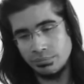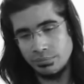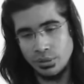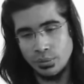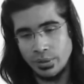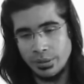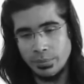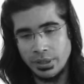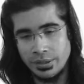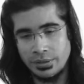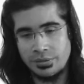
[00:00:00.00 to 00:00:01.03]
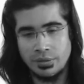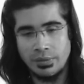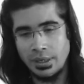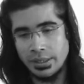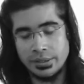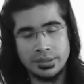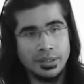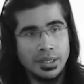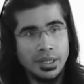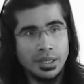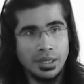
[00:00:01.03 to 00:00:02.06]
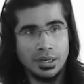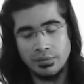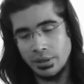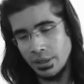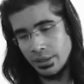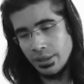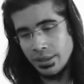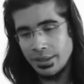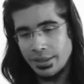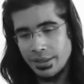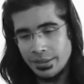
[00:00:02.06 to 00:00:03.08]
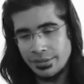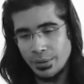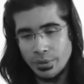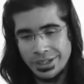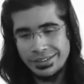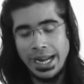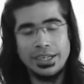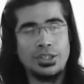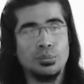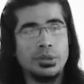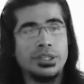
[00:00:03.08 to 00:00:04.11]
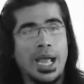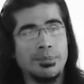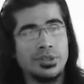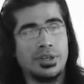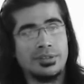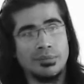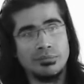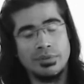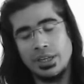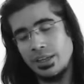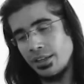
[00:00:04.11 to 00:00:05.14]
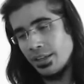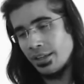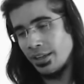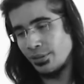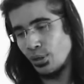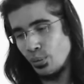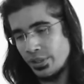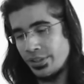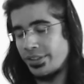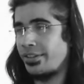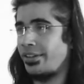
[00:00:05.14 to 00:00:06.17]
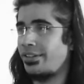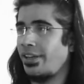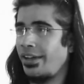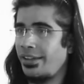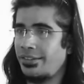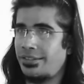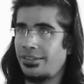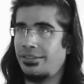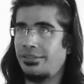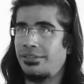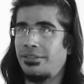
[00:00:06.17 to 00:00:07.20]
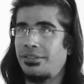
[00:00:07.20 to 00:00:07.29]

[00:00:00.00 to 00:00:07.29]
lower Himalayas of Shivalik, Garhwal. So I wanted that to be captured some way. I was always interested in science and